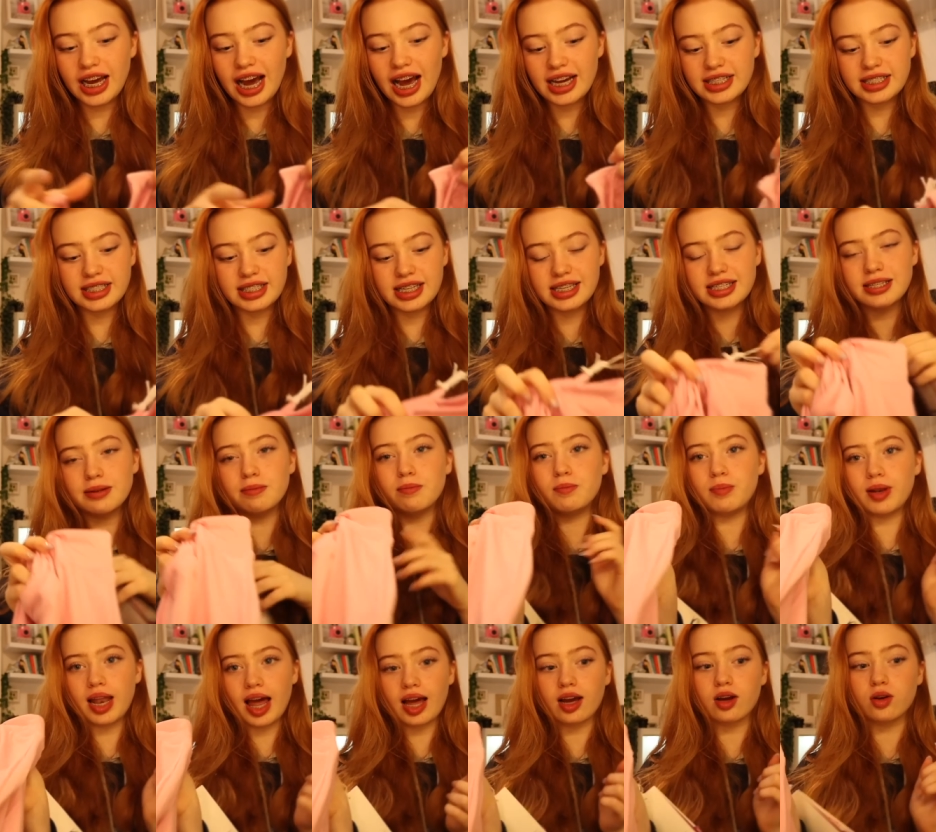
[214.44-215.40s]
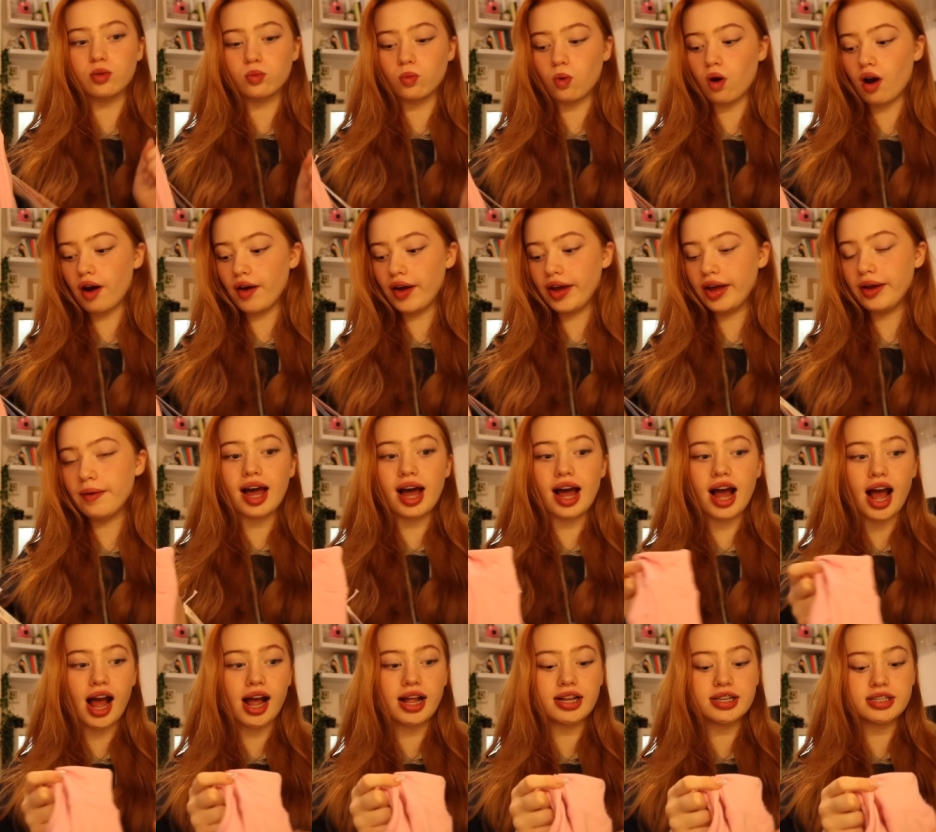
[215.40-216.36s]
has this in black and white,
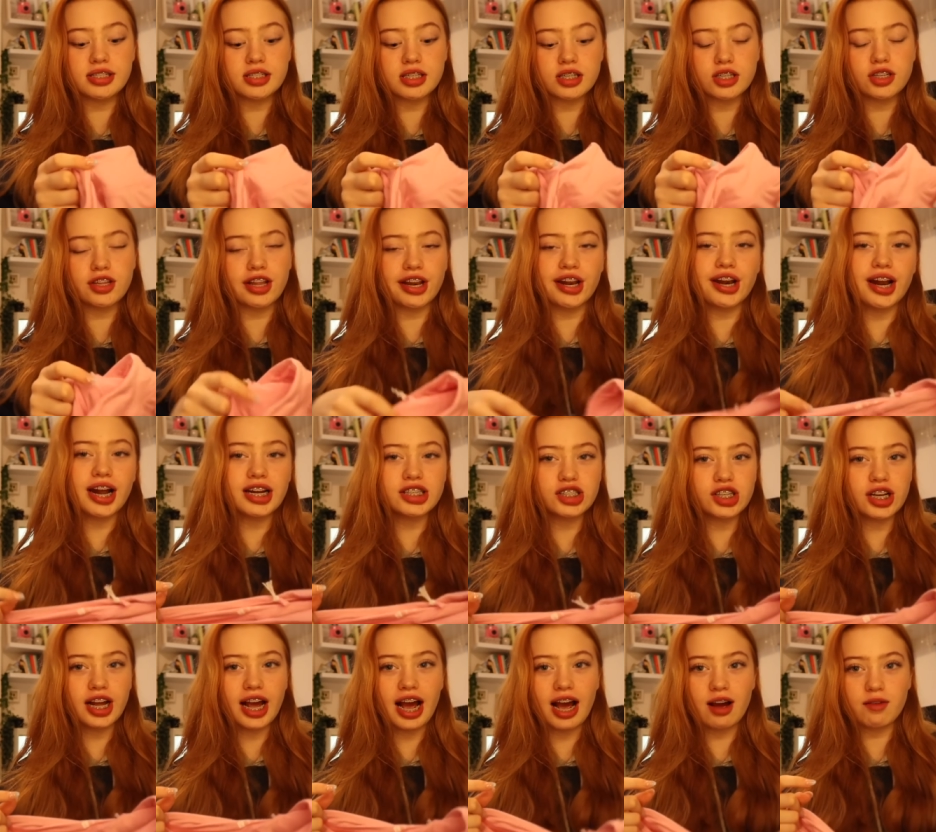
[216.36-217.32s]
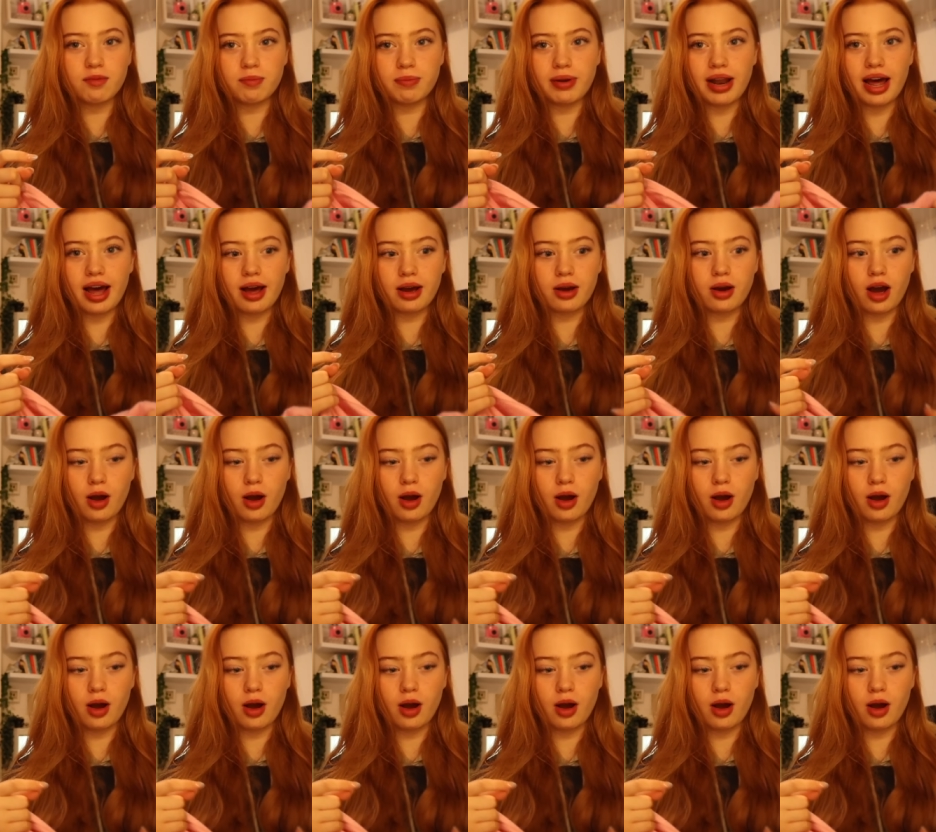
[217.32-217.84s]
and they didn't actually have black.